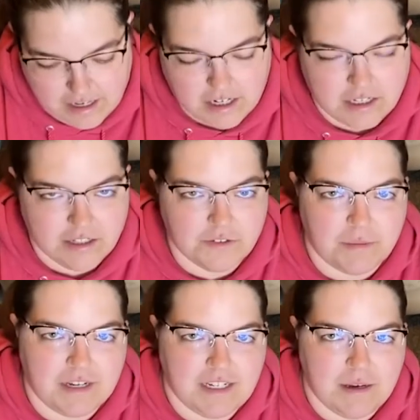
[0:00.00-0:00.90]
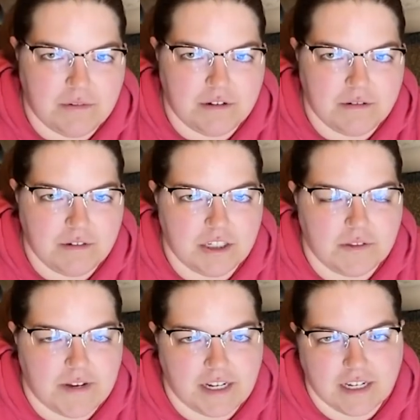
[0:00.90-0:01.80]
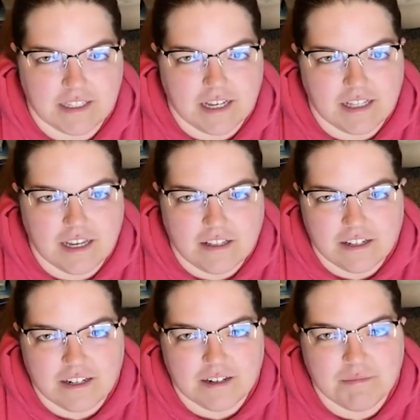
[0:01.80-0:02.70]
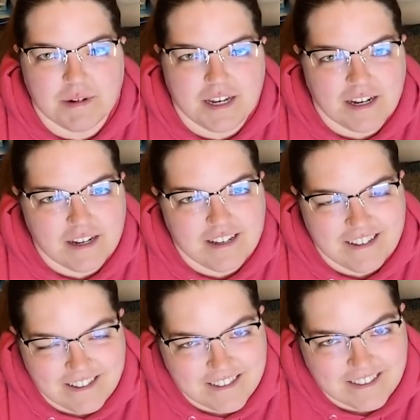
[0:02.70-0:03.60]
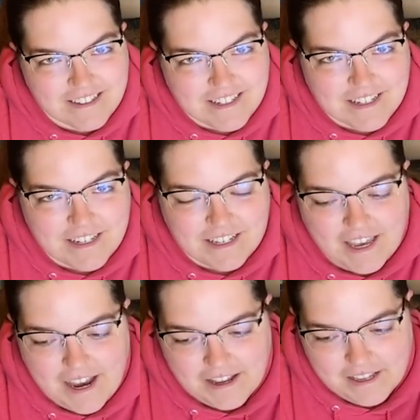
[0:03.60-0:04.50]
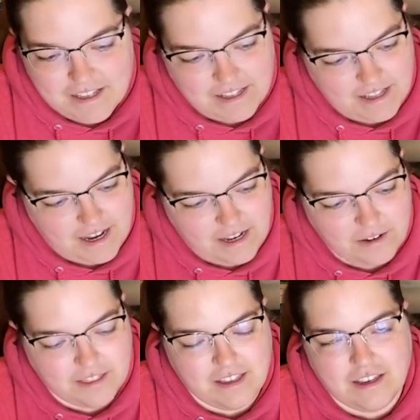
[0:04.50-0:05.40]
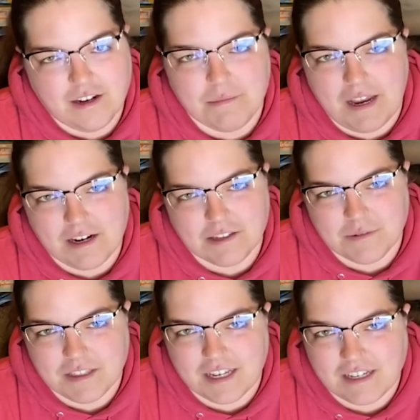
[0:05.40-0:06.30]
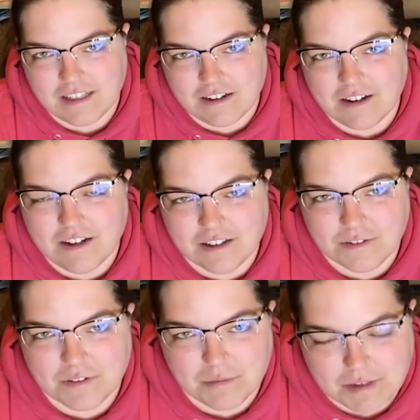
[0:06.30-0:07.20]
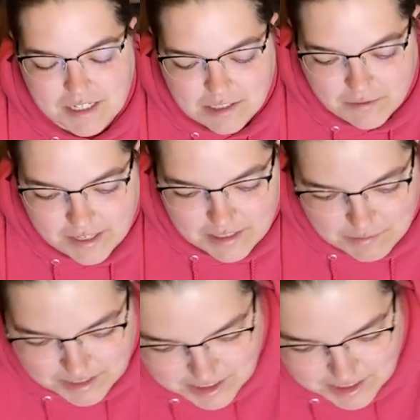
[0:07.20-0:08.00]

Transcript: all over my table, which is fine because I like glitter, but yeah, I don't think your parents would like glitter all over the place quite as much